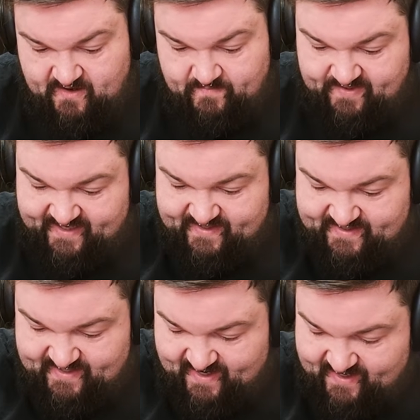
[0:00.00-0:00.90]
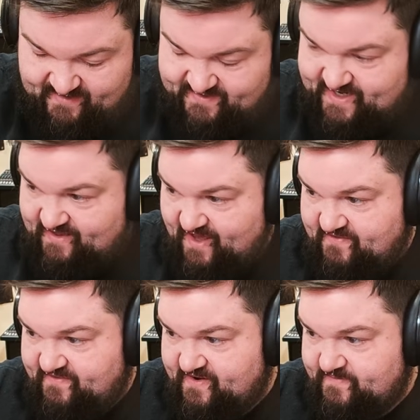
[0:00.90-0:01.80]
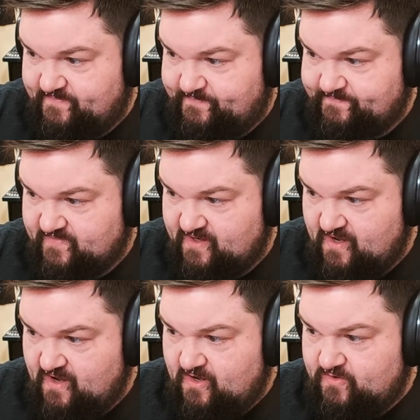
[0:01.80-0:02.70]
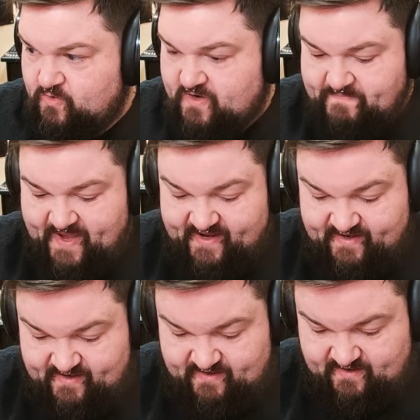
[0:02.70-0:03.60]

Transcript: played this deck, and it looked like a lot of fun. New Capenna.